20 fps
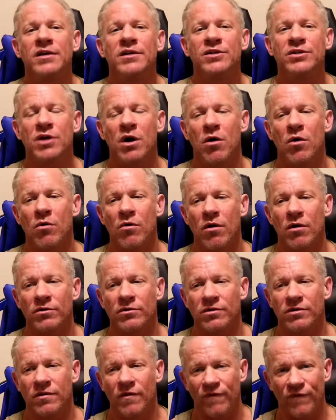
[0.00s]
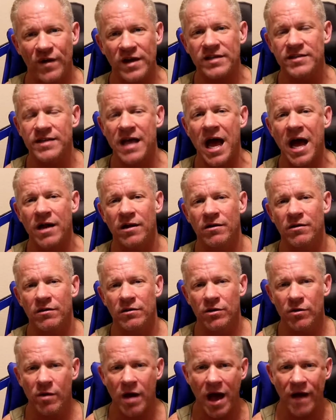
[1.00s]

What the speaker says: So to fix that, you